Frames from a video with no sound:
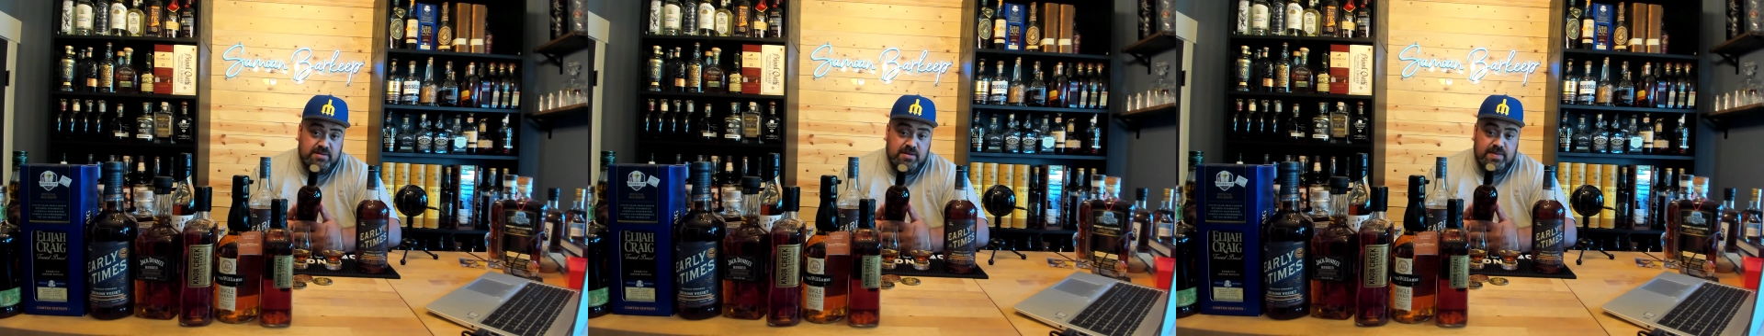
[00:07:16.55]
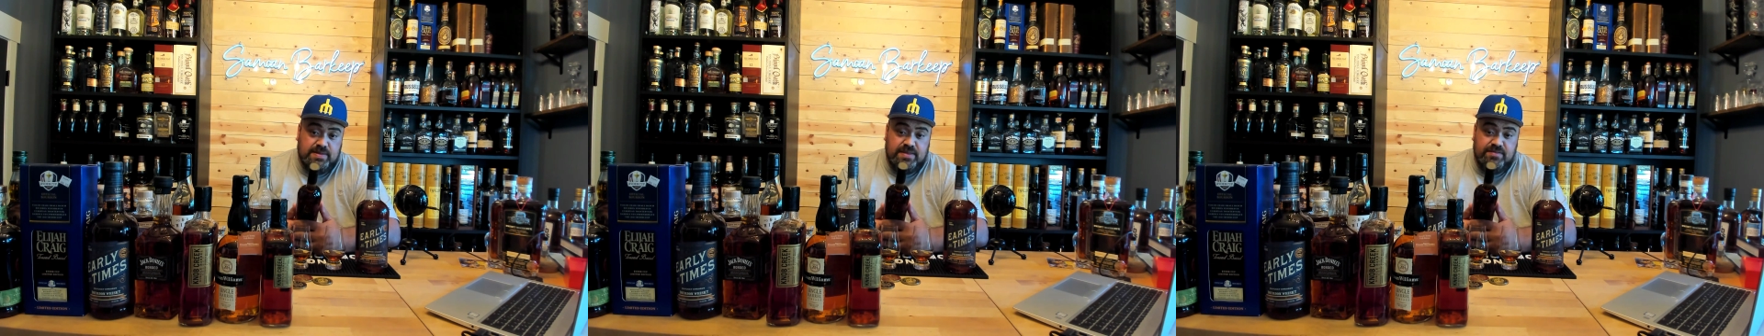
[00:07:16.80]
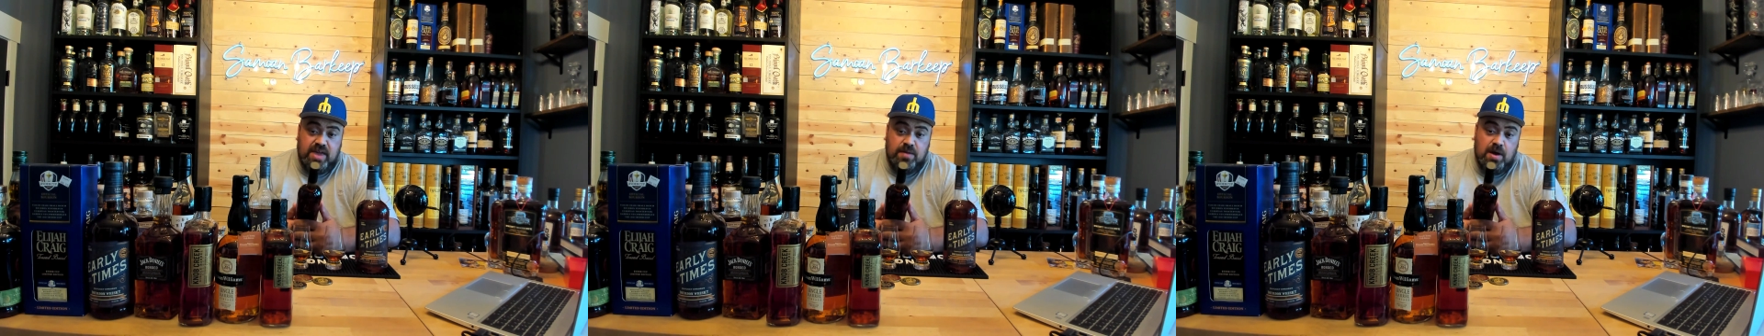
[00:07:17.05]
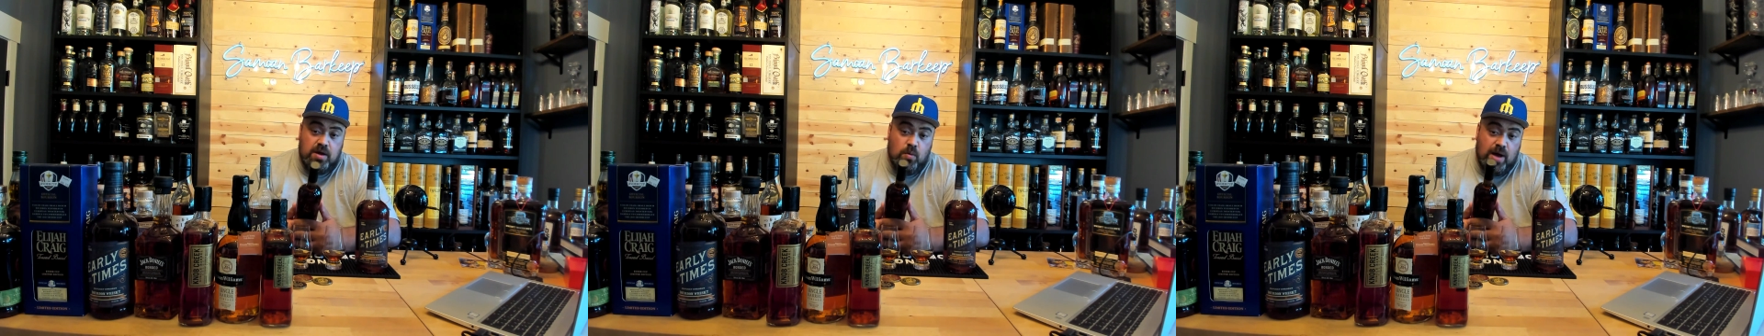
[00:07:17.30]
I think they've came
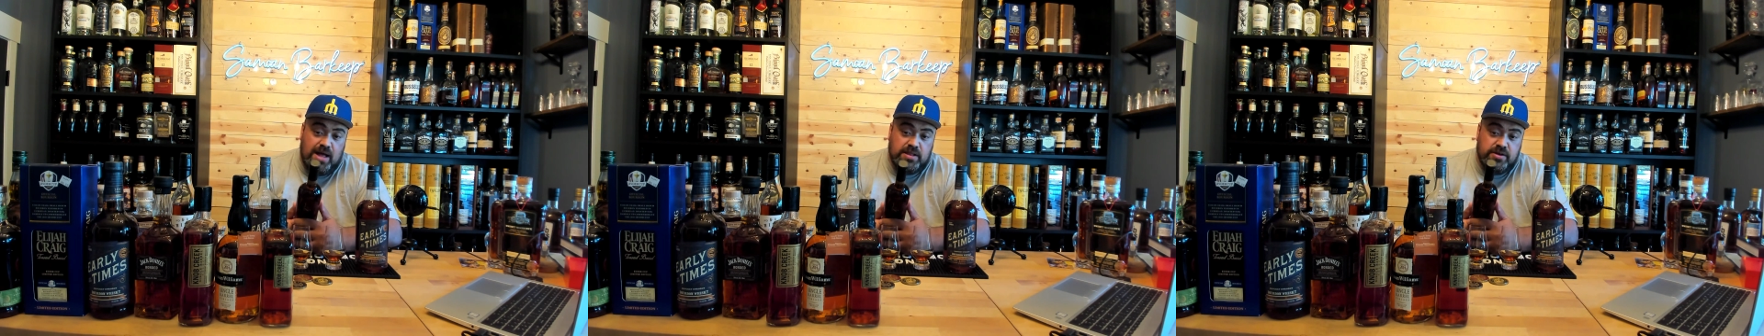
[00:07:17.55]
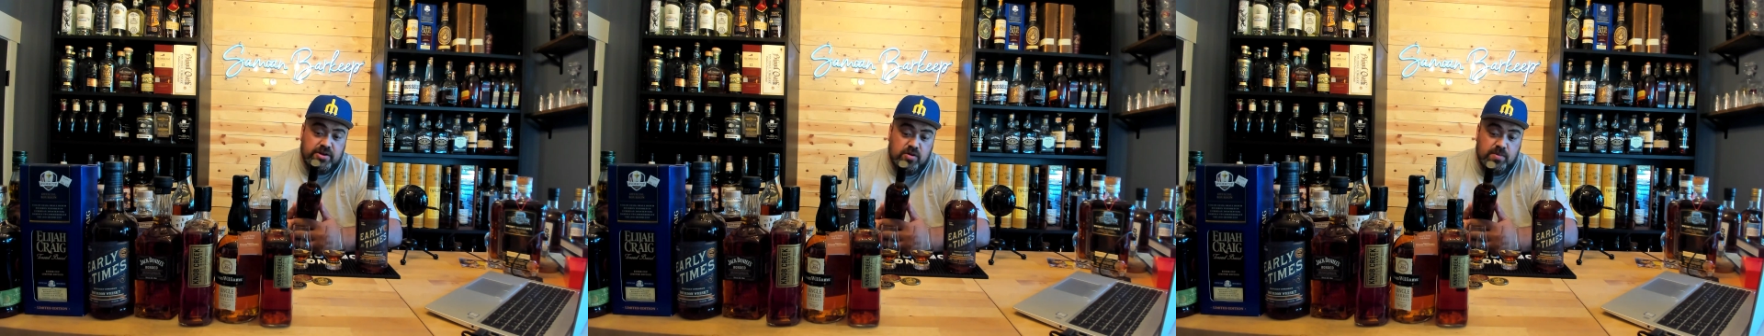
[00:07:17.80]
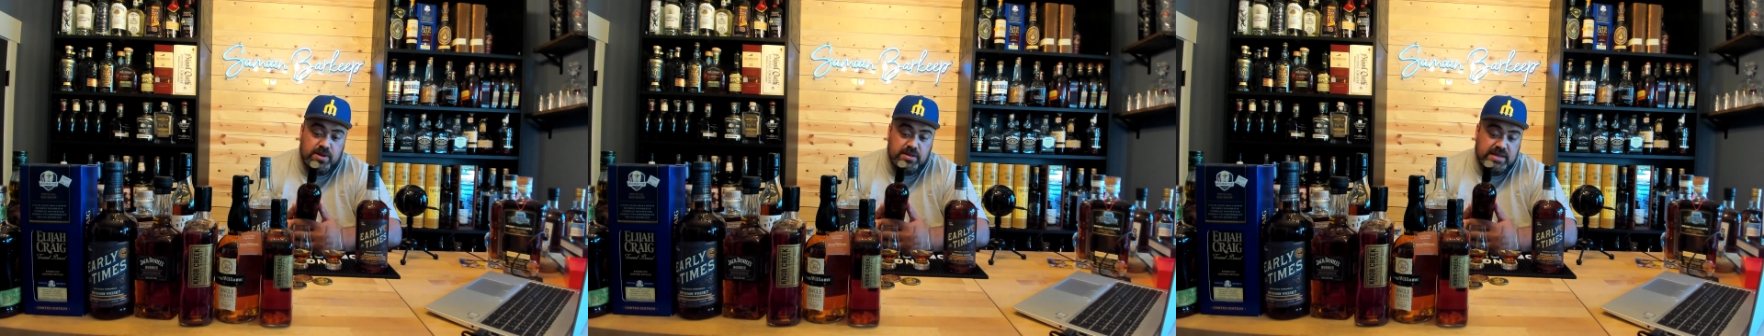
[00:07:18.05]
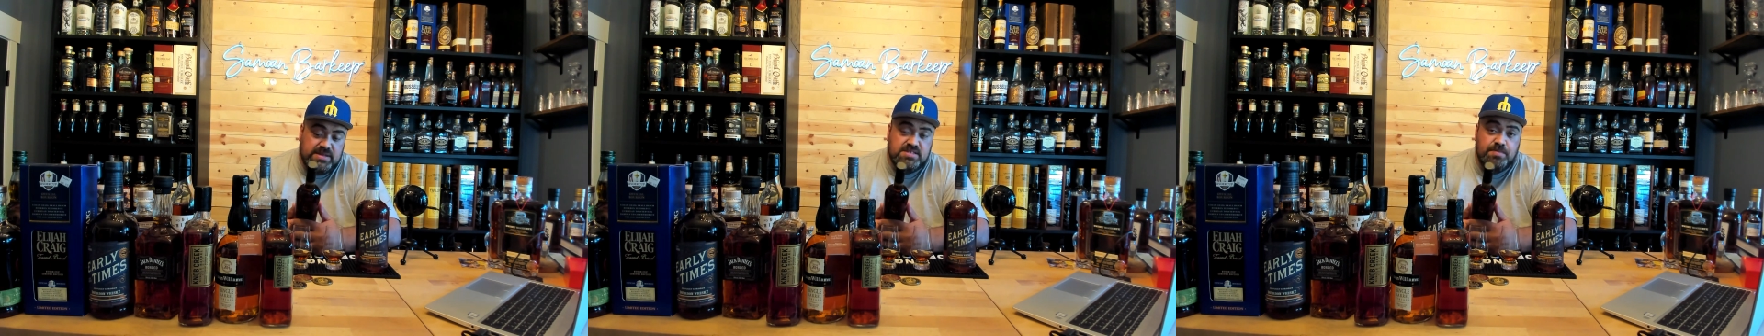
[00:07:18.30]
out a while ago, but they
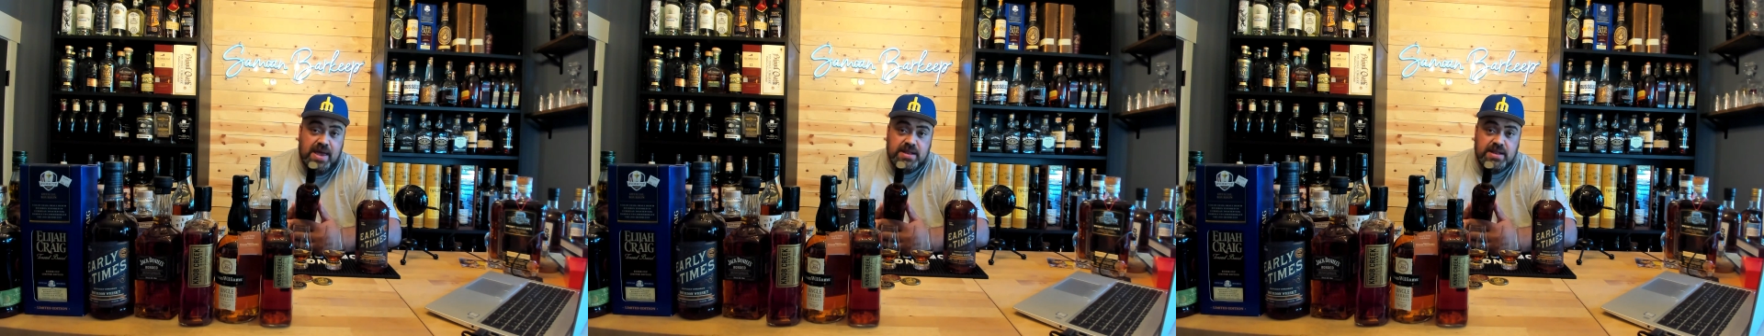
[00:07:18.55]
just made